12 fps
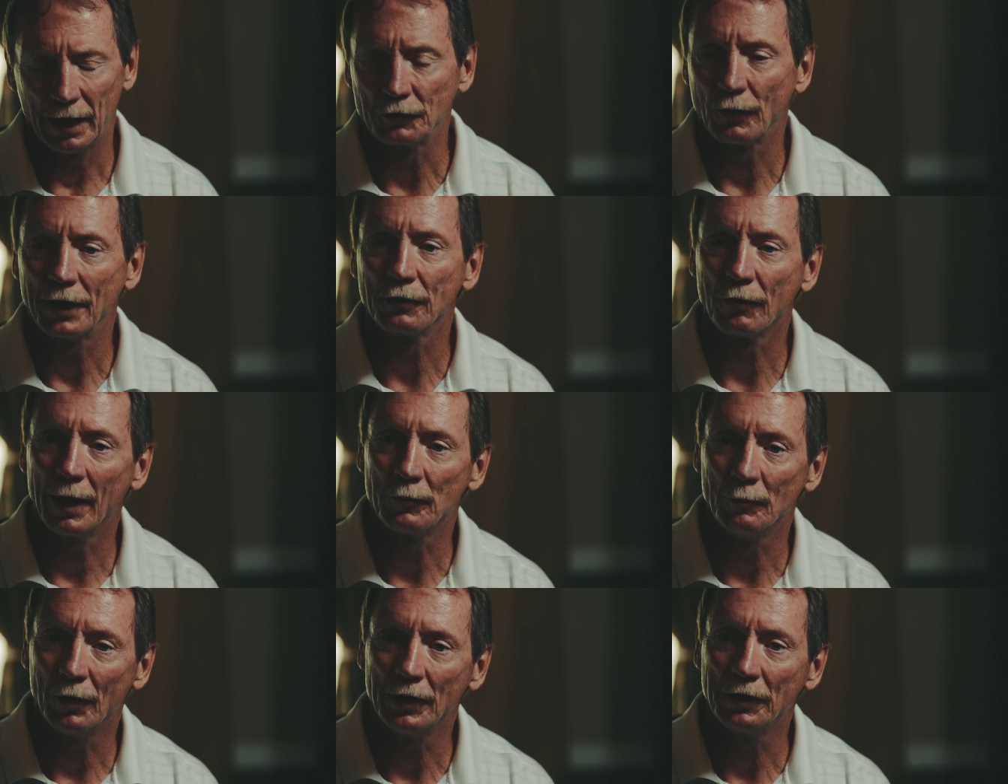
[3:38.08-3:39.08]
I tried to grab
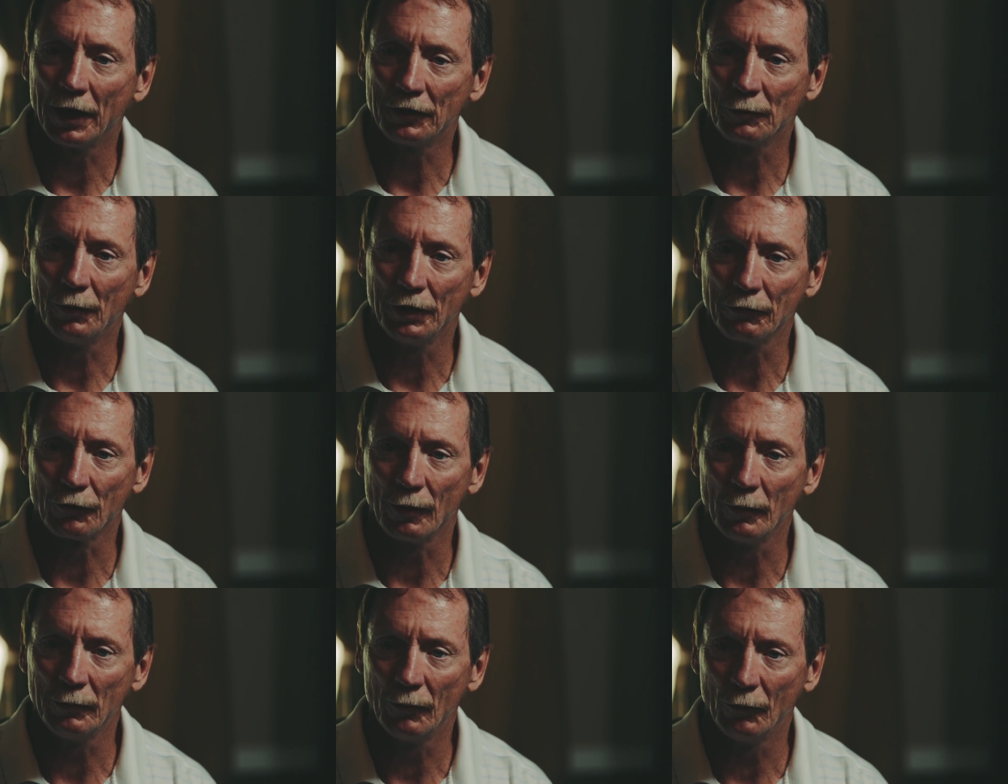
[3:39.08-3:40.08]
the money, take the money
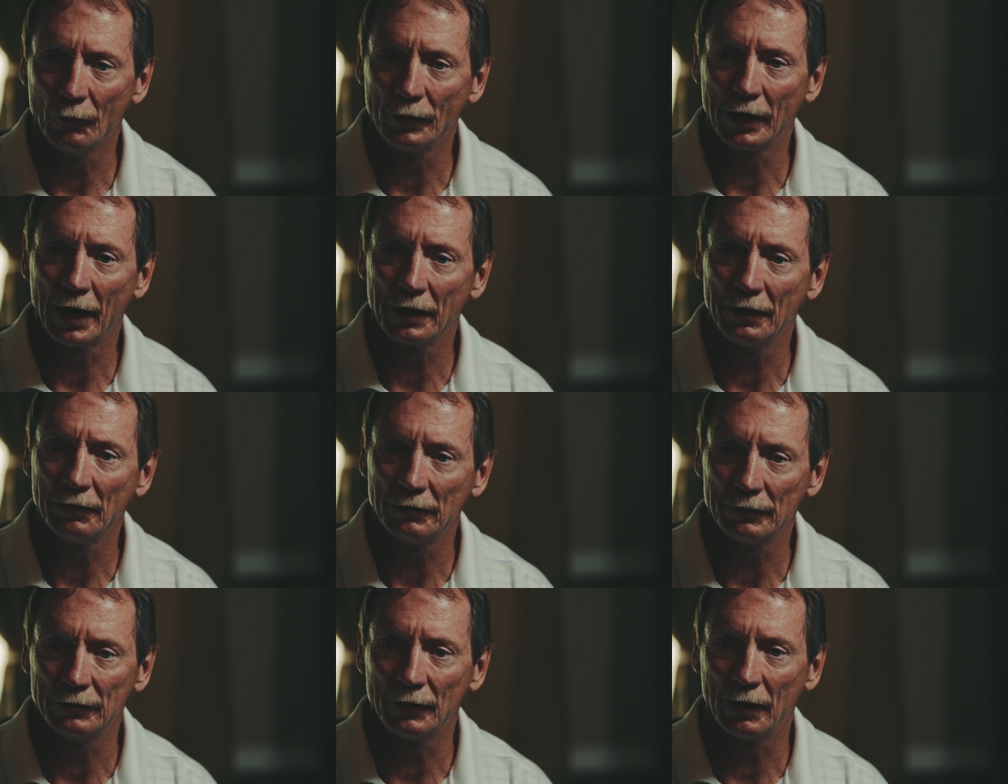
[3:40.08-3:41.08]
from him. We got in a,
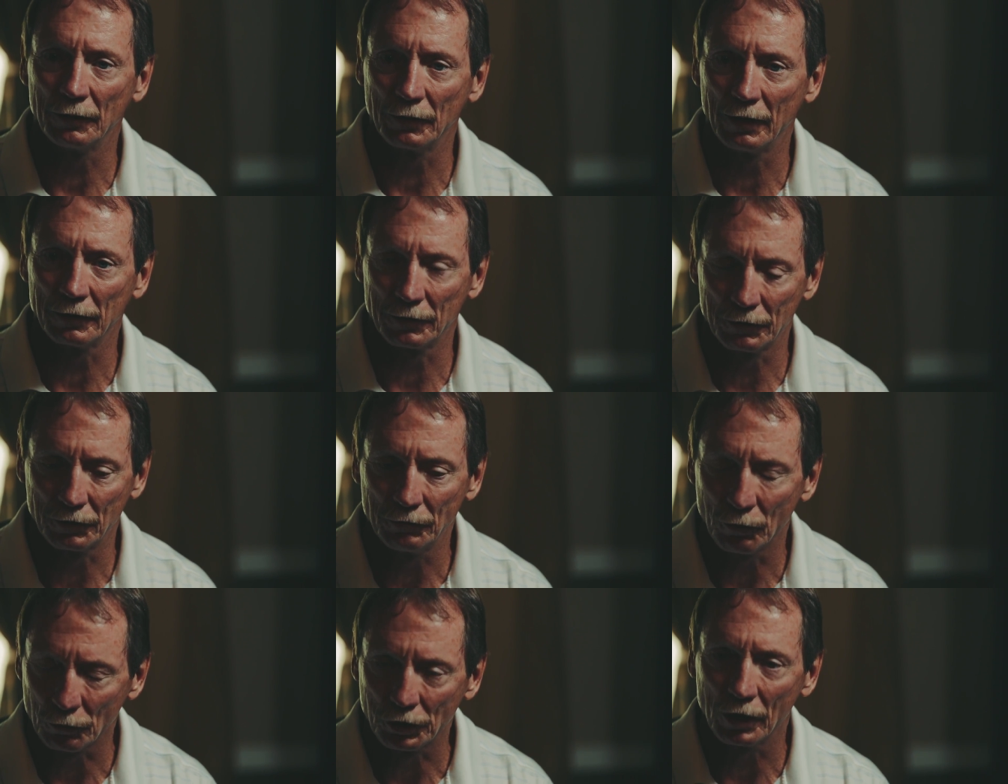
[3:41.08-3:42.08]
a, a
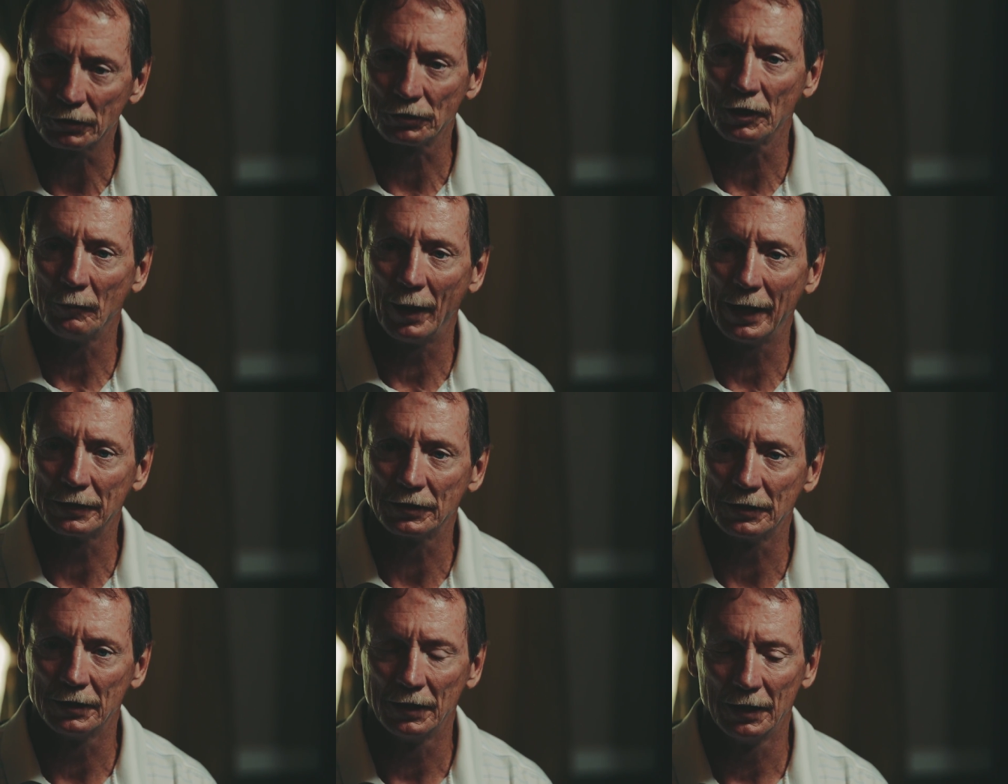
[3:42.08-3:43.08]
little tussling
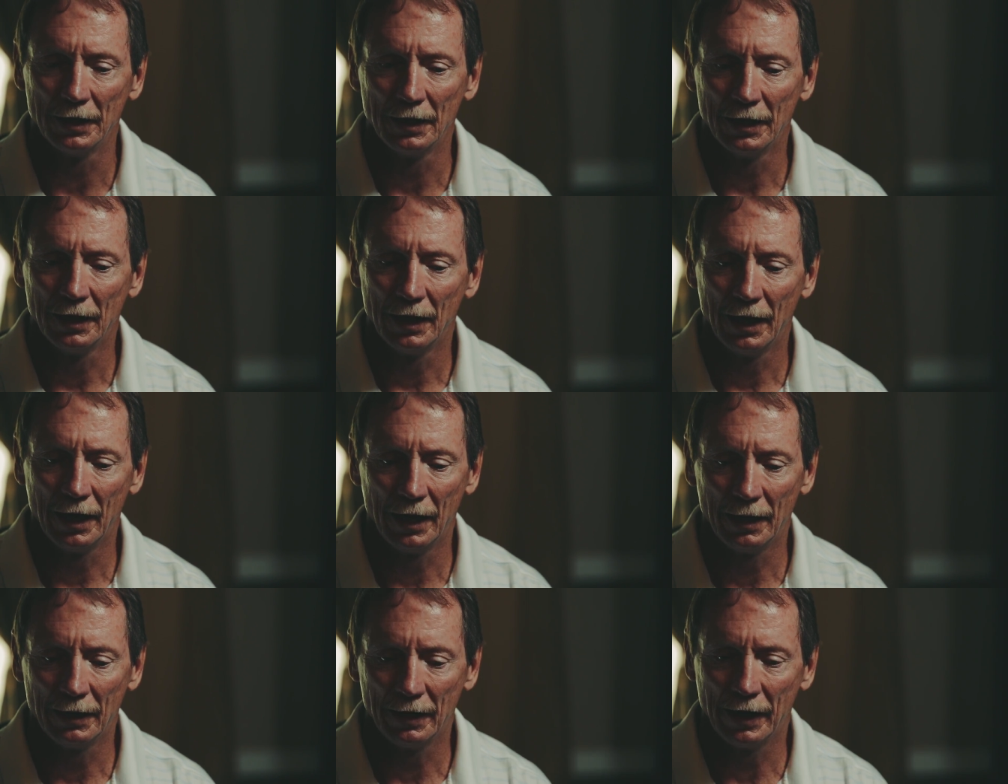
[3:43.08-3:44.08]
match.
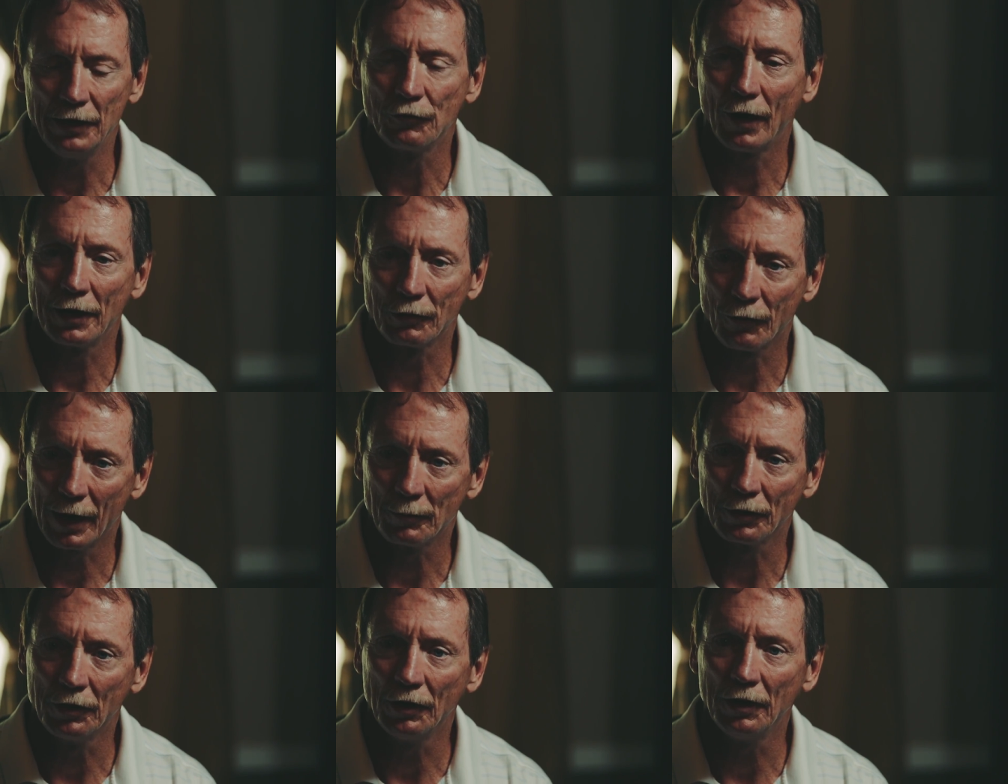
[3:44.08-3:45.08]
He tried to
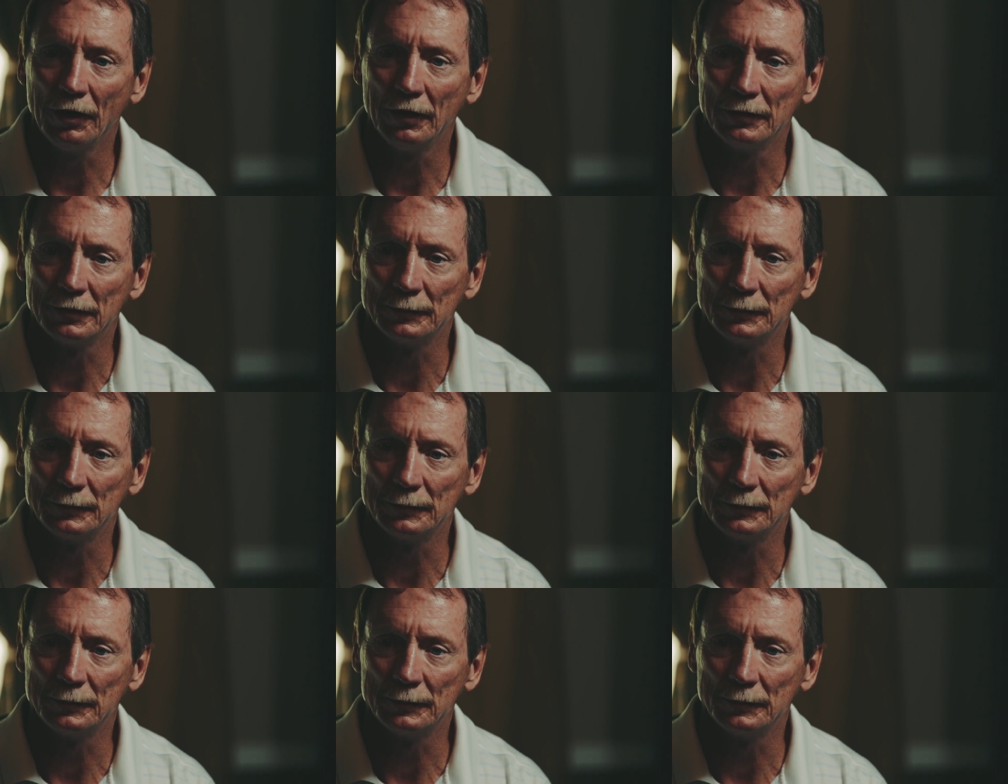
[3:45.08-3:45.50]
grab the gun.